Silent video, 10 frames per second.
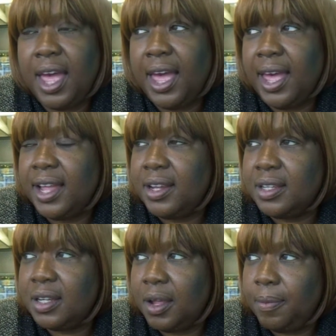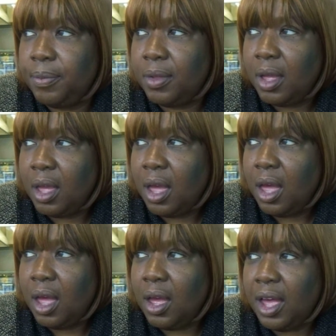and um,
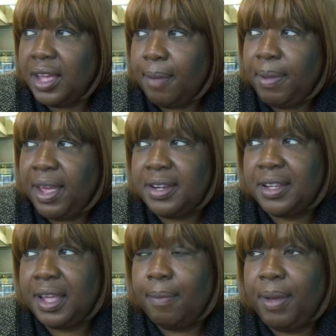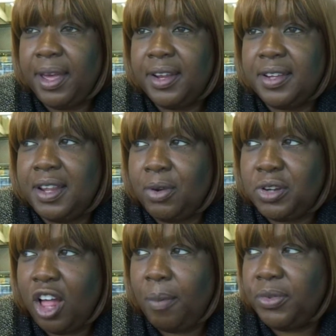I campaigned and campaigned and there were
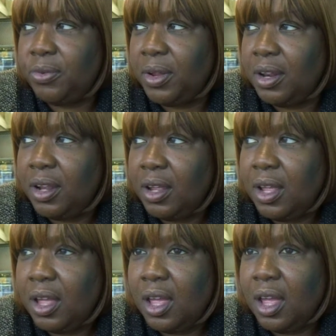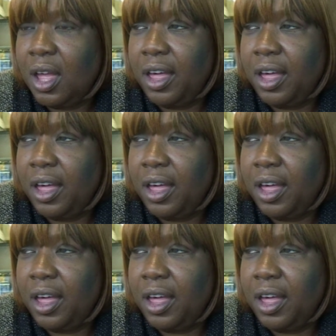times when do